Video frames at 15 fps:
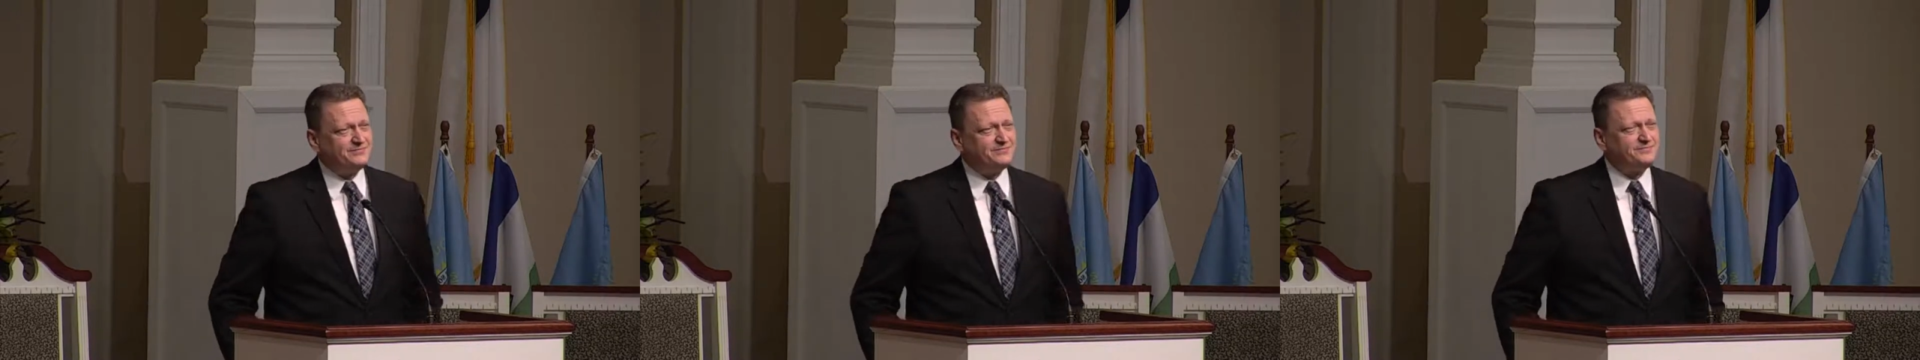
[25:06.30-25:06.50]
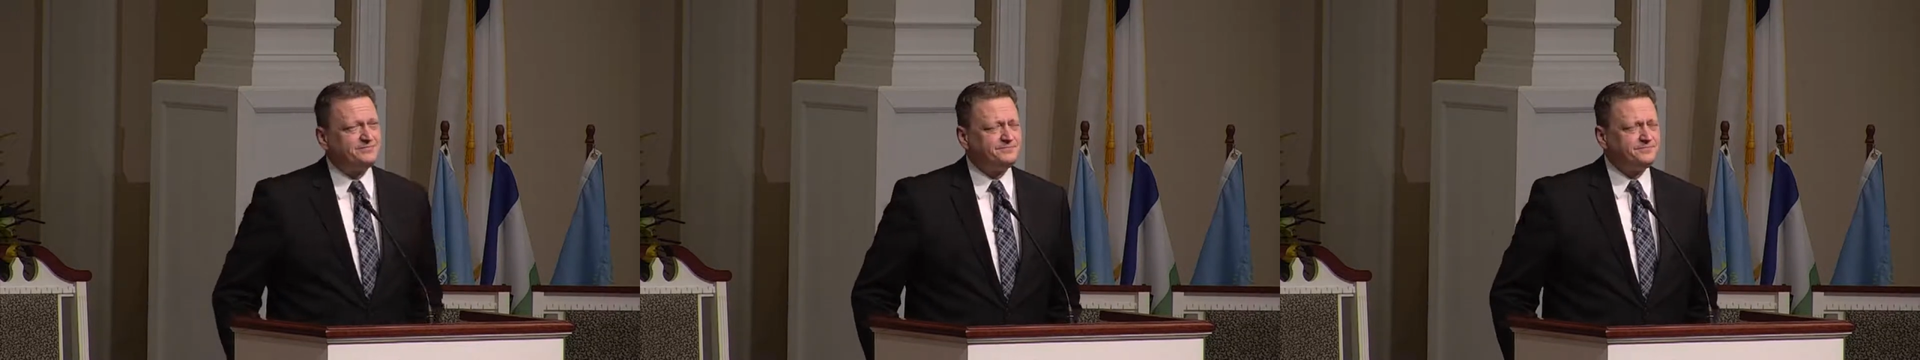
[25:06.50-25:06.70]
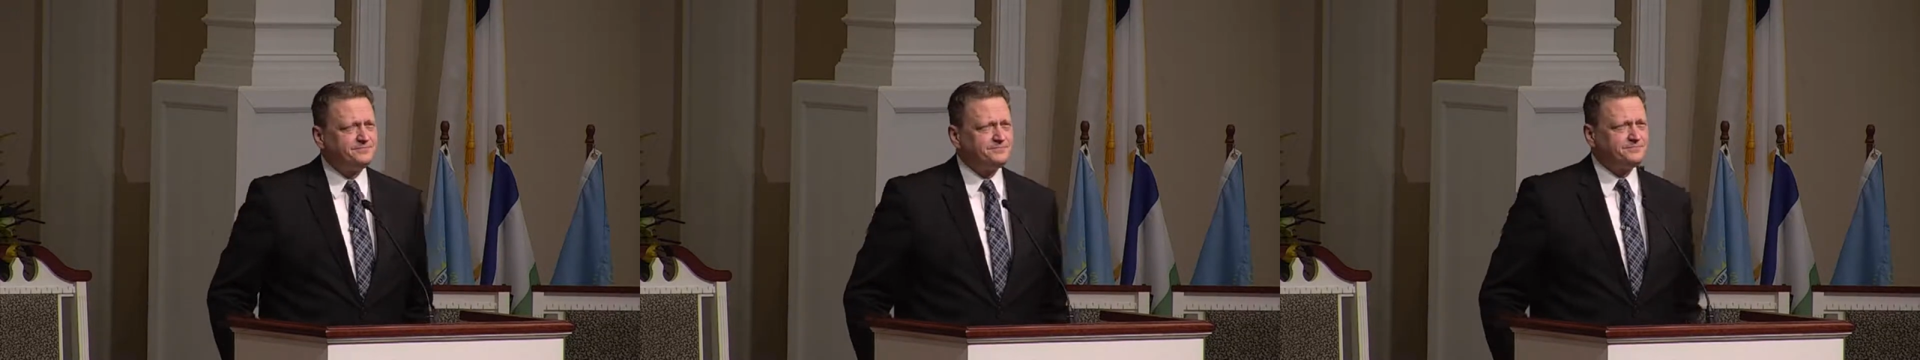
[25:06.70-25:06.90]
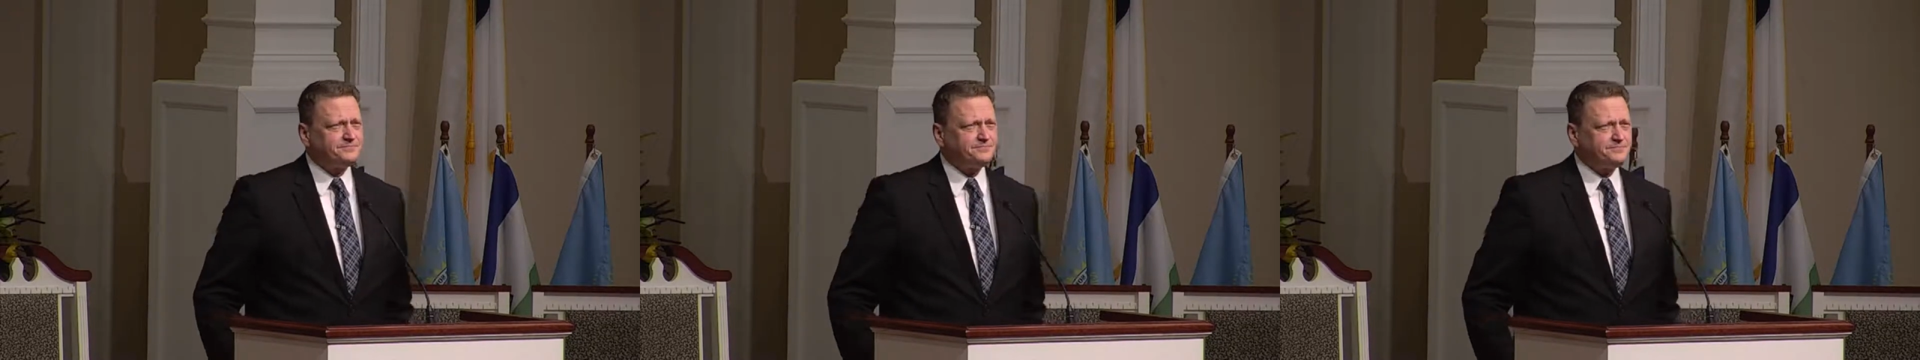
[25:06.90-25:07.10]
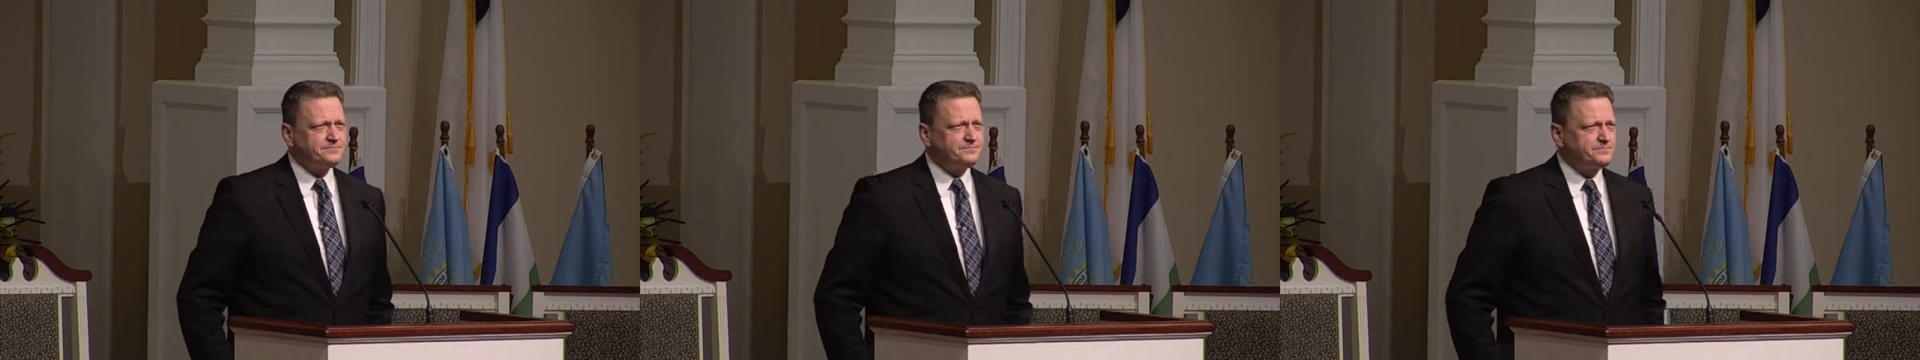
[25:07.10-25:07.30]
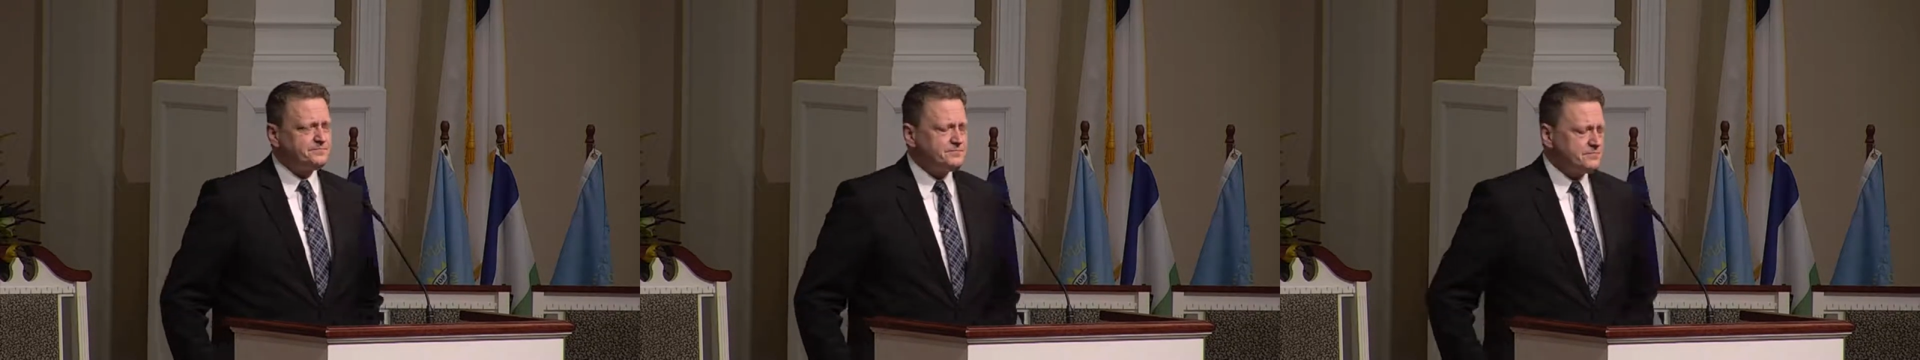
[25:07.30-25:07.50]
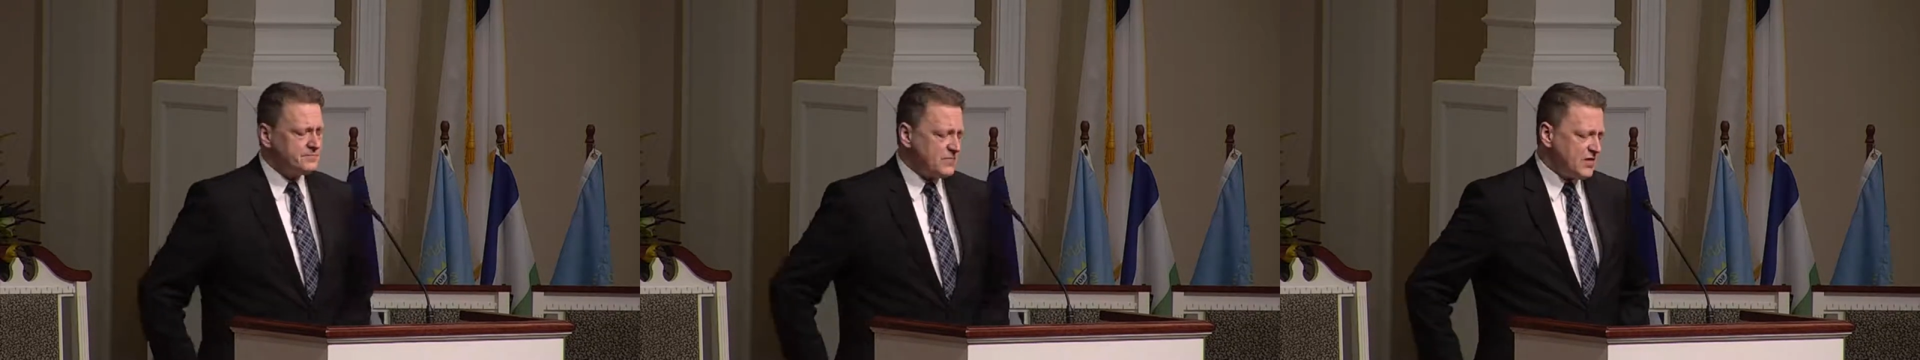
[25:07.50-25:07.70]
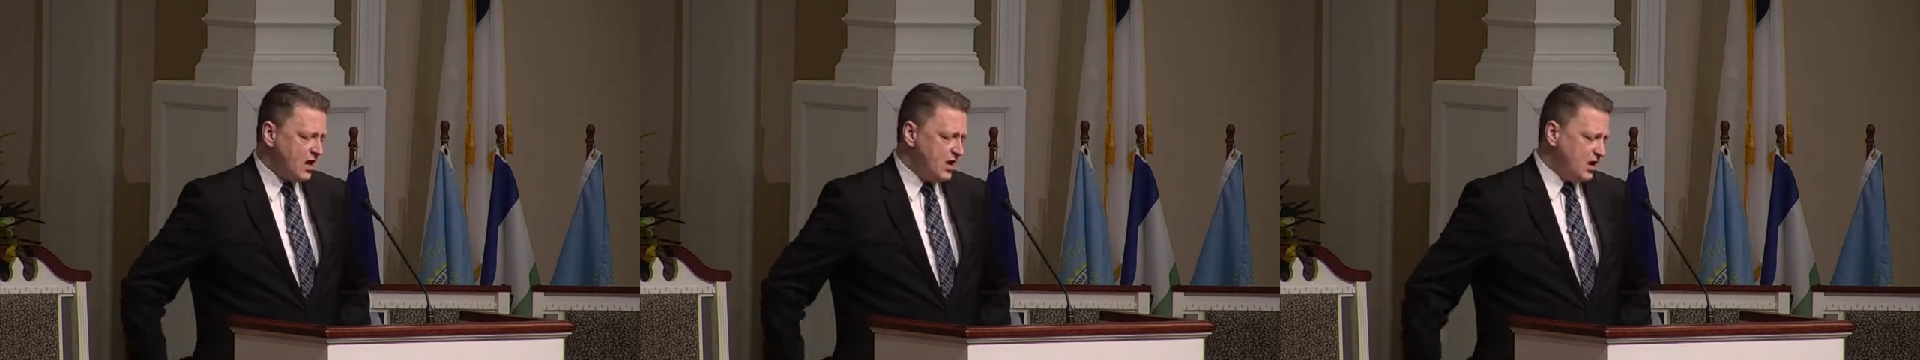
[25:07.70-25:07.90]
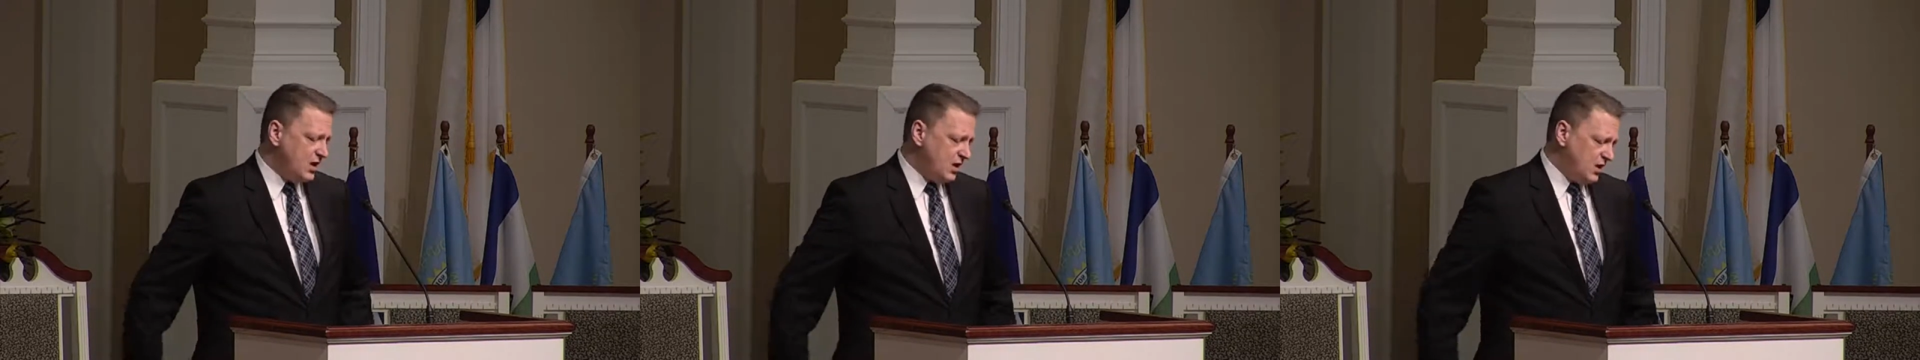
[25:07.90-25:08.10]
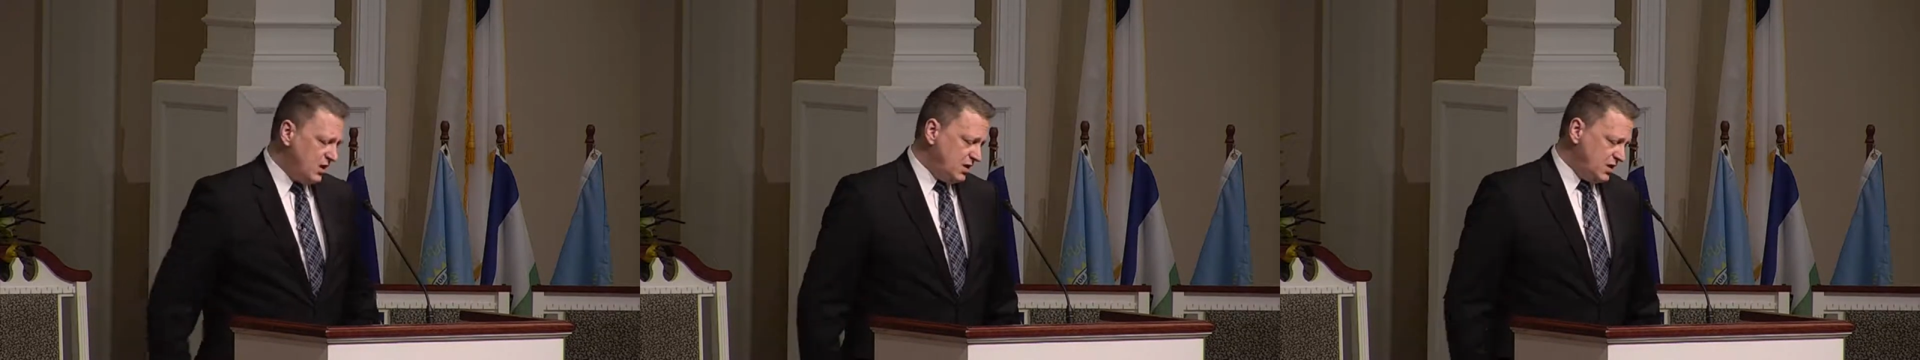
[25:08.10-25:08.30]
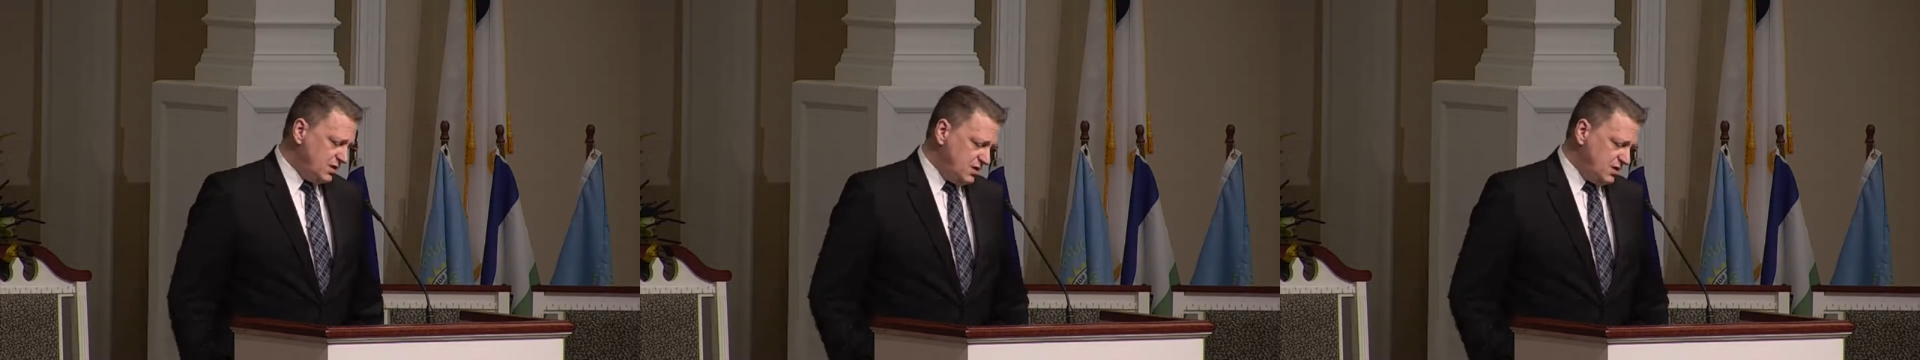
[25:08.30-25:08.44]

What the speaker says: (no one is talking)